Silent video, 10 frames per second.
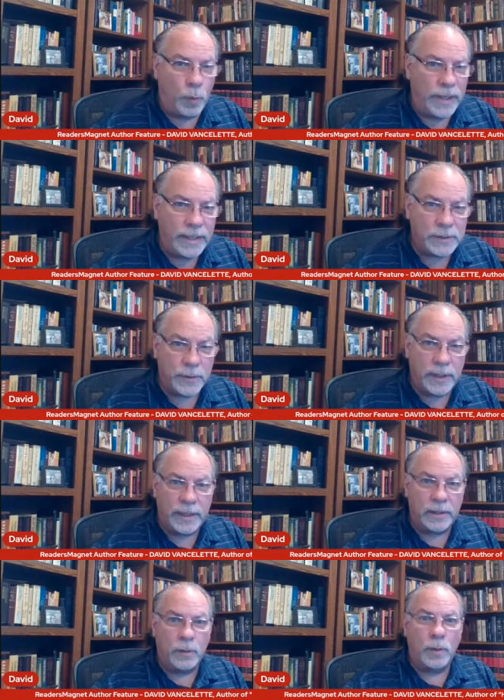weeds are going
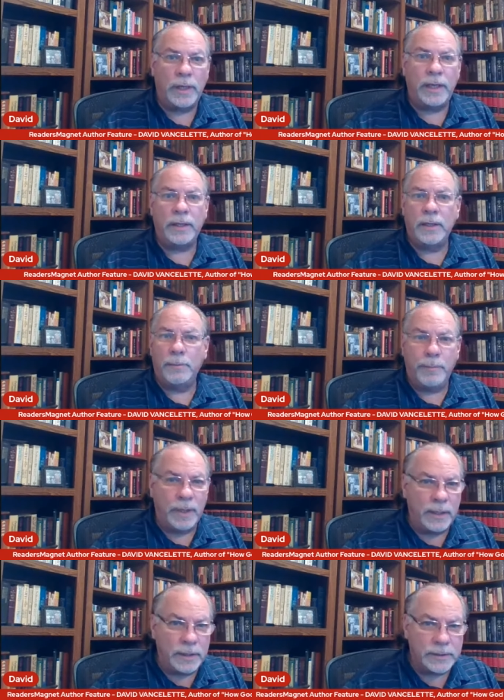to get in the way,
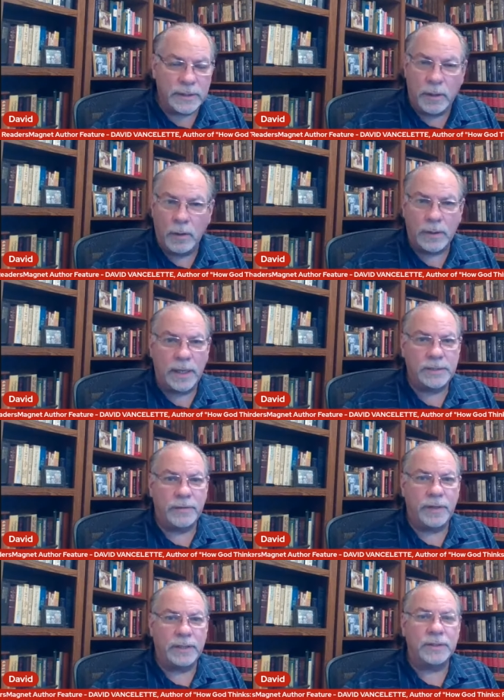bugs, all
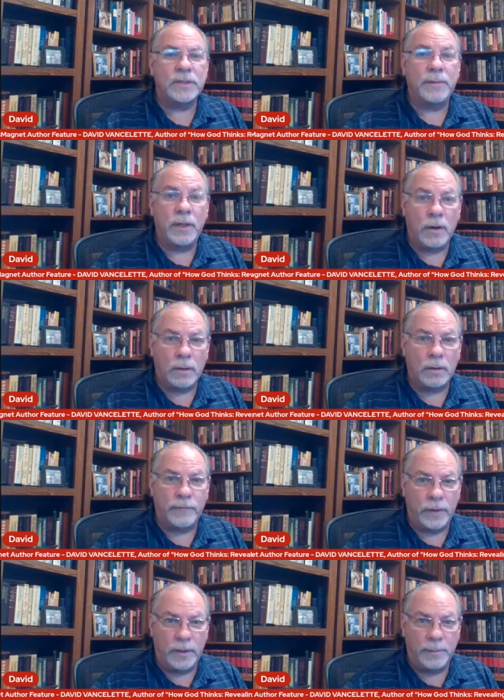kinds of things. It's going to be
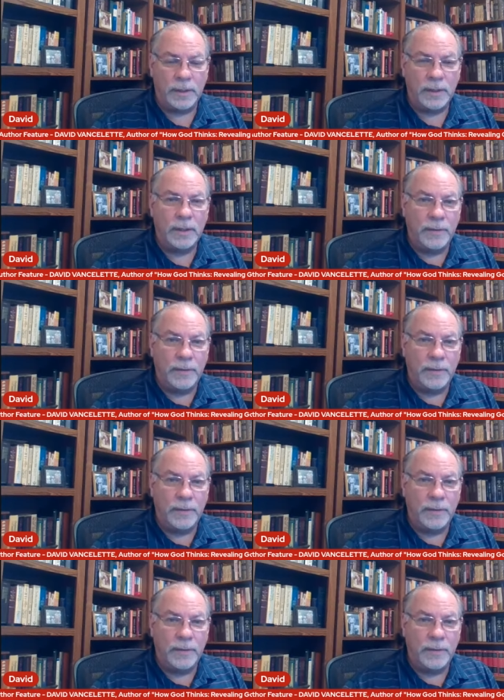harder for him.